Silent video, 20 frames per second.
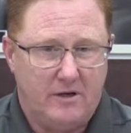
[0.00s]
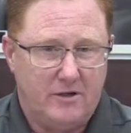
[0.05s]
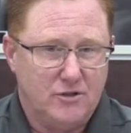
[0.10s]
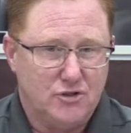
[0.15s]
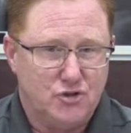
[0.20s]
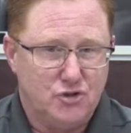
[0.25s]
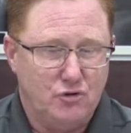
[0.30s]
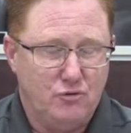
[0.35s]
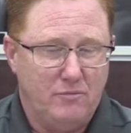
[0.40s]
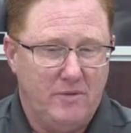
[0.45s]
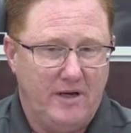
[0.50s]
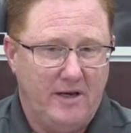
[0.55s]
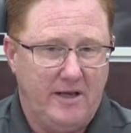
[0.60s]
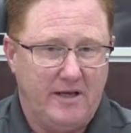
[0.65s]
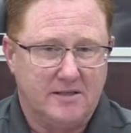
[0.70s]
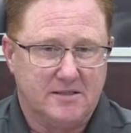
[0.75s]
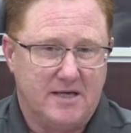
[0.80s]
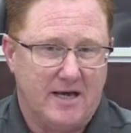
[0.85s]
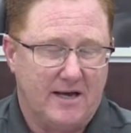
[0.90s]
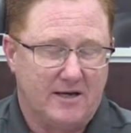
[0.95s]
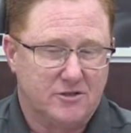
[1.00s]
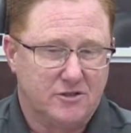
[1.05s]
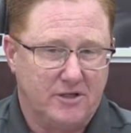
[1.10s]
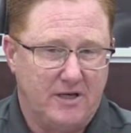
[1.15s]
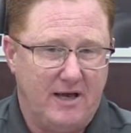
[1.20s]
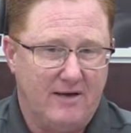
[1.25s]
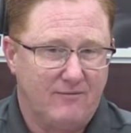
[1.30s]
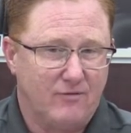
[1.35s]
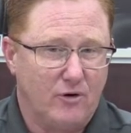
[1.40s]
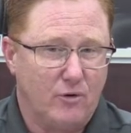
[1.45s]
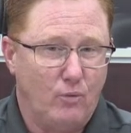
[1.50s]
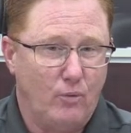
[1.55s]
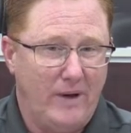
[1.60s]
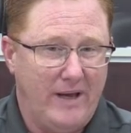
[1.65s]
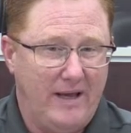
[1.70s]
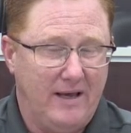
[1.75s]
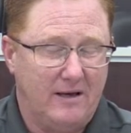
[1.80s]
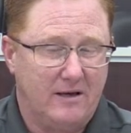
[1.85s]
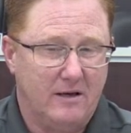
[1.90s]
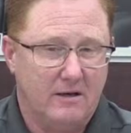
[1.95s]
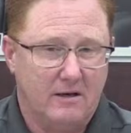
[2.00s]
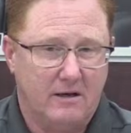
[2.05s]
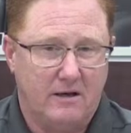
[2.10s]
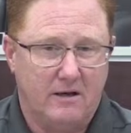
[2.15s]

Zoom meetings actually every week.